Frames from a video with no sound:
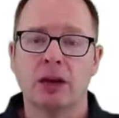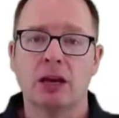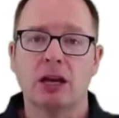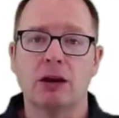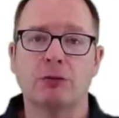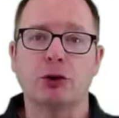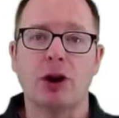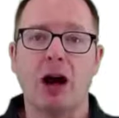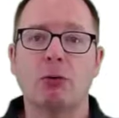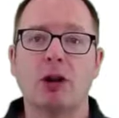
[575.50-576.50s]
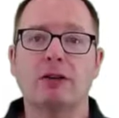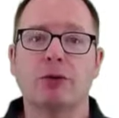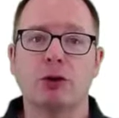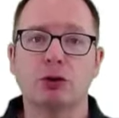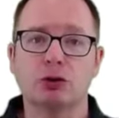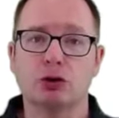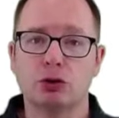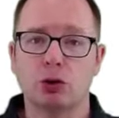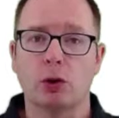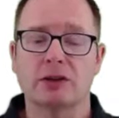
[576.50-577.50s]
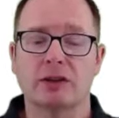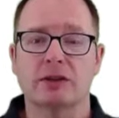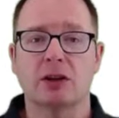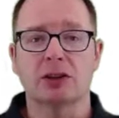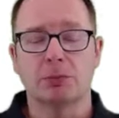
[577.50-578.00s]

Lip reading: If you're not ready for those 2 choices,